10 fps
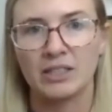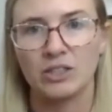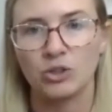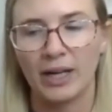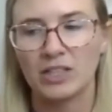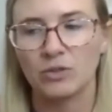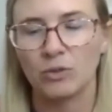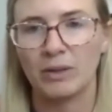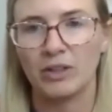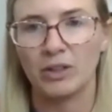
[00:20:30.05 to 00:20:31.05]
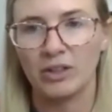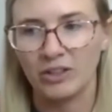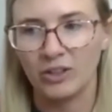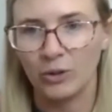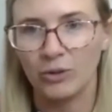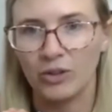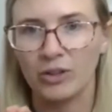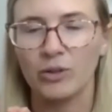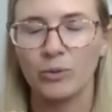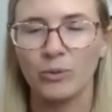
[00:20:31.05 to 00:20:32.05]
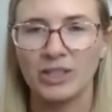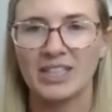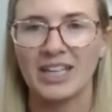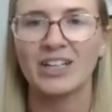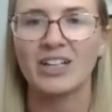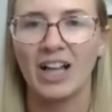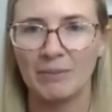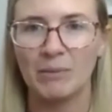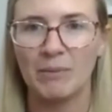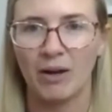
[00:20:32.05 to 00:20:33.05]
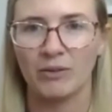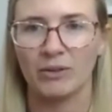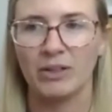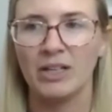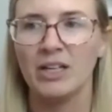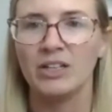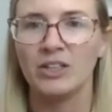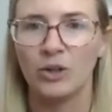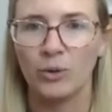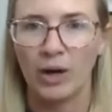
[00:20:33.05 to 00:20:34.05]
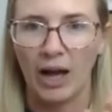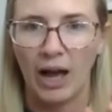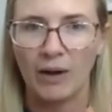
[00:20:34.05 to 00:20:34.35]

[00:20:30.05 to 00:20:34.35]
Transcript: the transform the you know the it's like climbing a mountain you know mm.